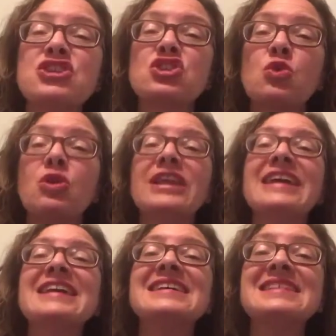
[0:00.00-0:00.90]
a school
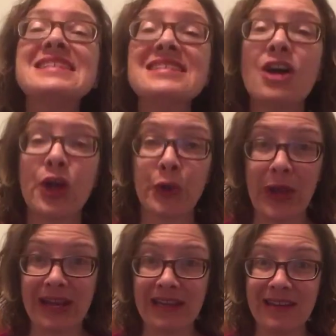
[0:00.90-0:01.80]
is
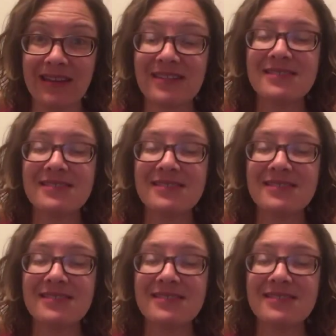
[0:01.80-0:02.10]
accredited